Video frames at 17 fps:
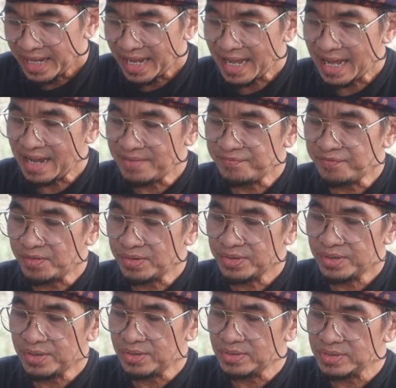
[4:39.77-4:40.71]
And for
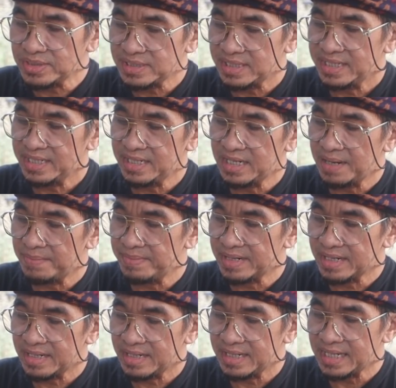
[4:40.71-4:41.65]
those here,
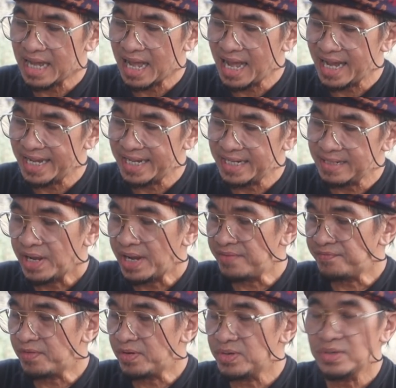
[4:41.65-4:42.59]
number I,
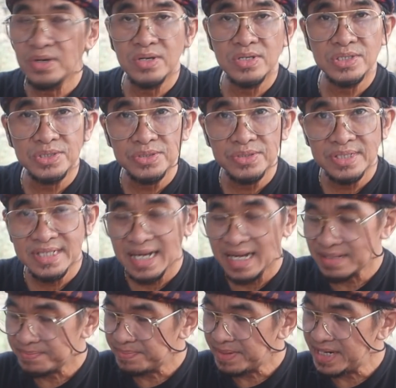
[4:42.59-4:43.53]
and for those who
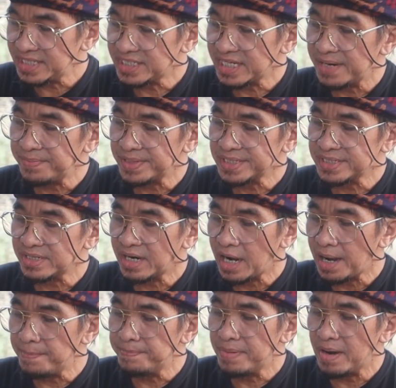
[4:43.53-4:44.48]
got body temperature
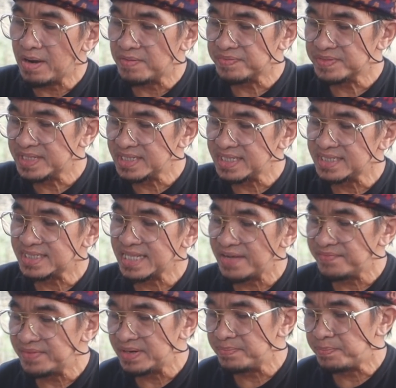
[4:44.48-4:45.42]
above
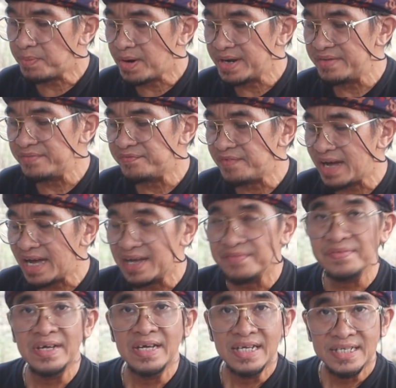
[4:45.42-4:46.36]

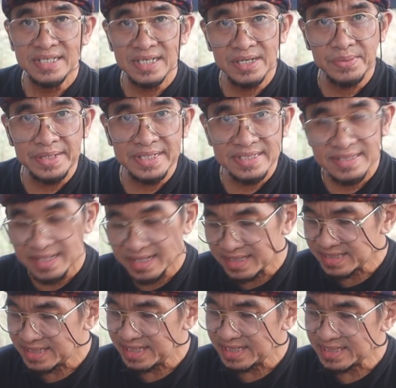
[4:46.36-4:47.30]
37.5 degrees
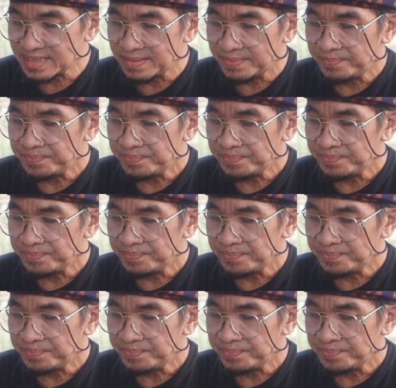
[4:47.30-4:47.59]
Celsius,